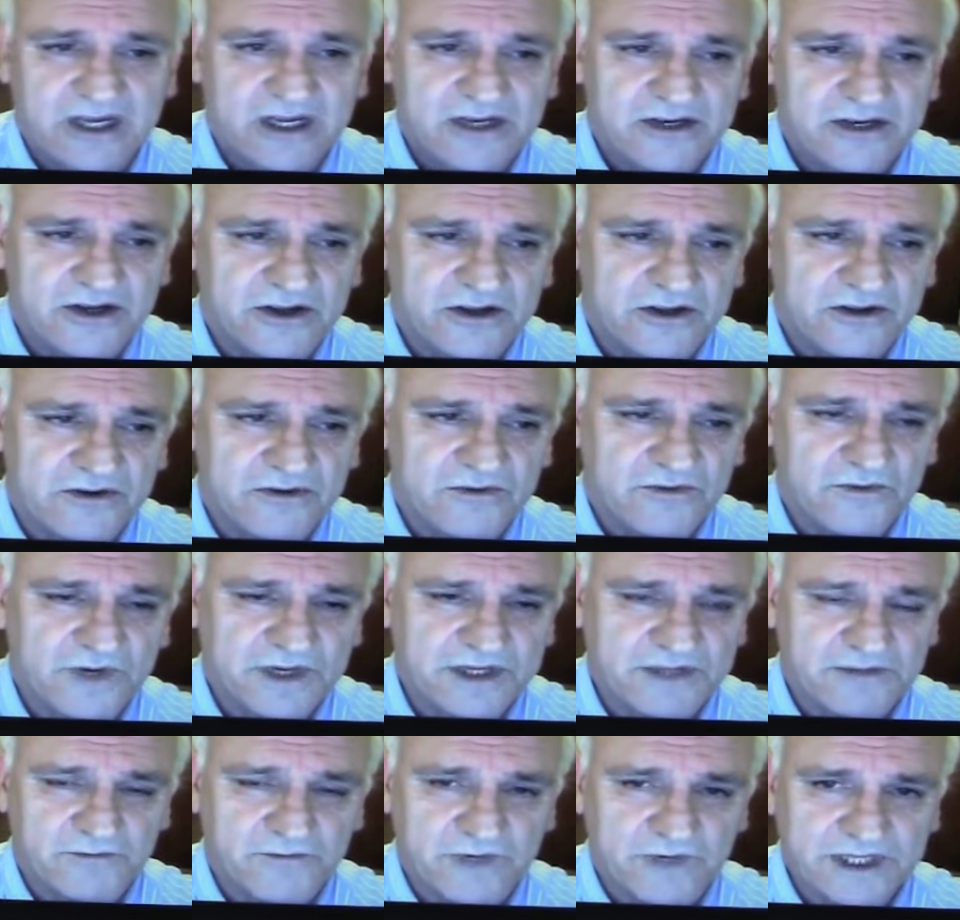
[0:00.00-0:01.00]
Now,
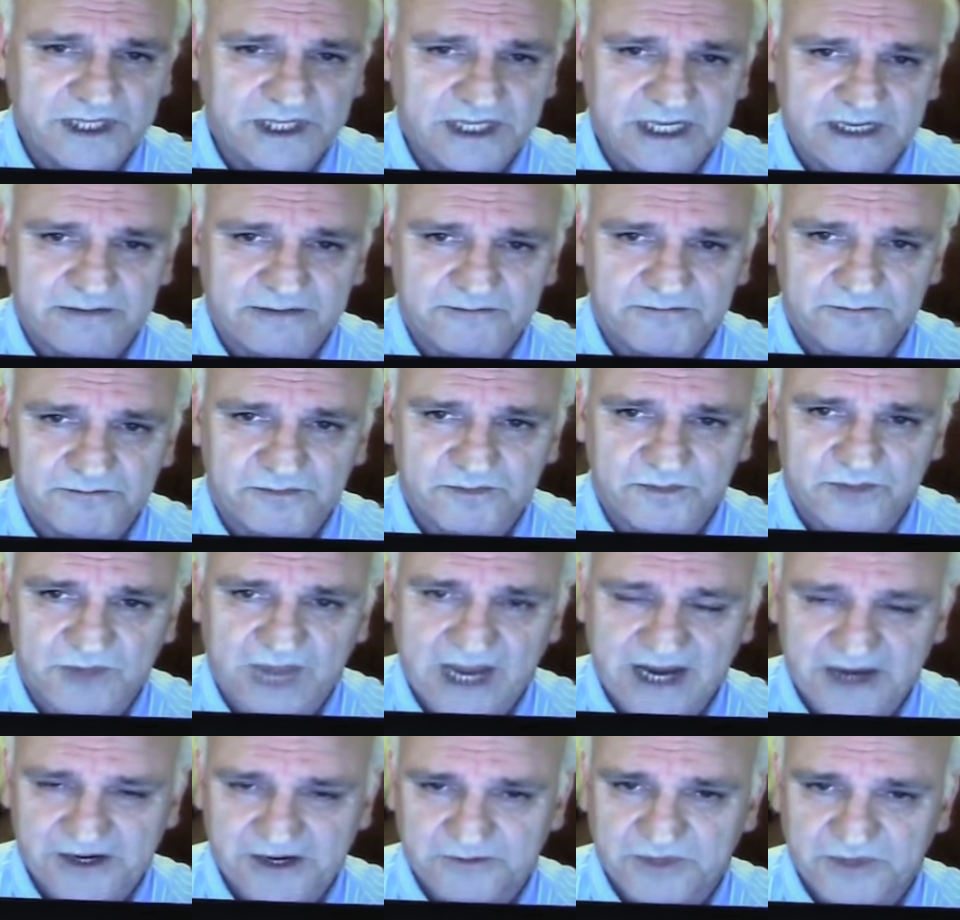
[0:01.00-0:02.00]
when the
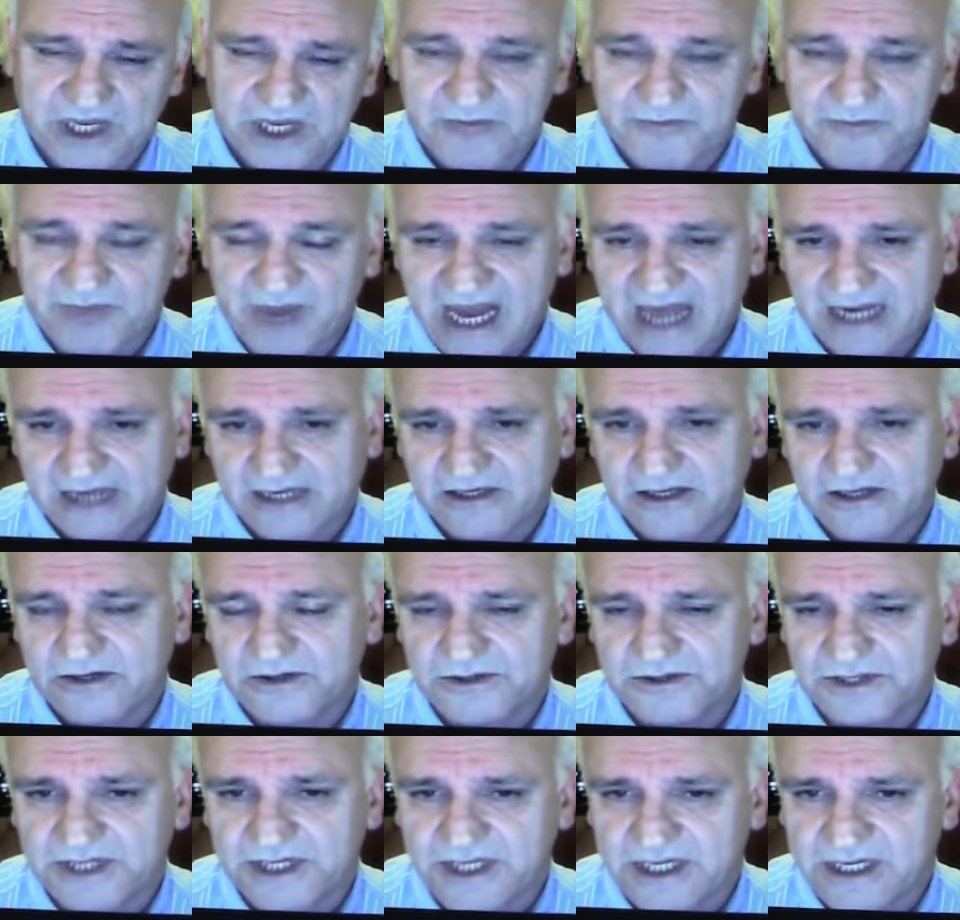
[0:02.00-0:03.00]
item came back
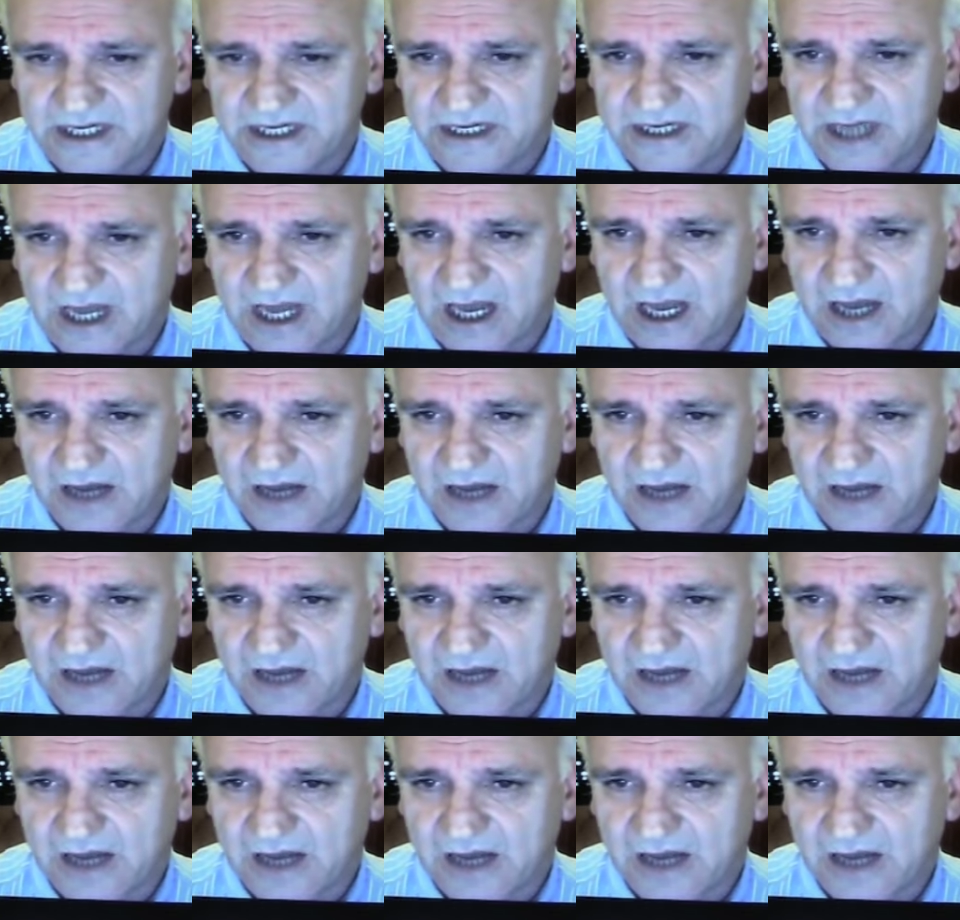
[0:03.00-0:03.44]
to the